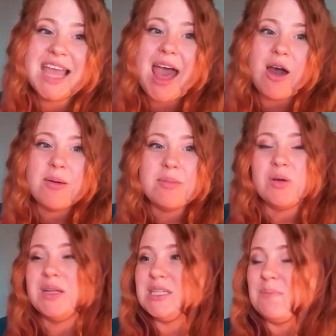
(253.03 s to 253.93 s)
How am I
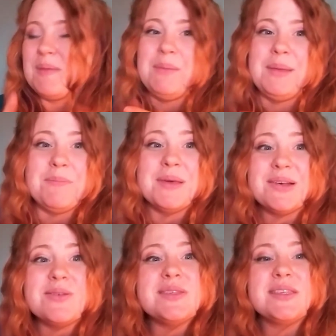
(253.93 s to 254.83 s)
going to pay my
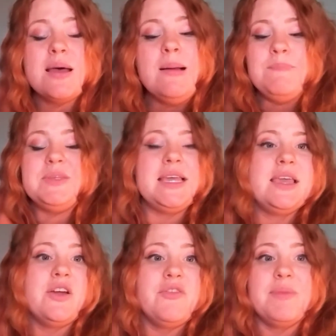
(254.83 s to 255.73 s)
bills, take
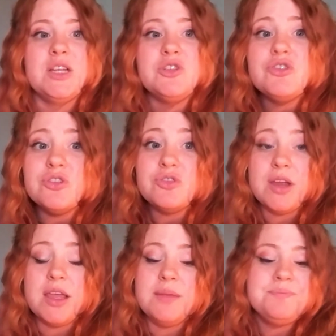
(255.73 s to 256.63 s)
care of my
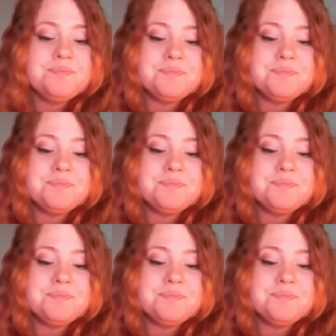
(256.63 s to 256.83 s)
children?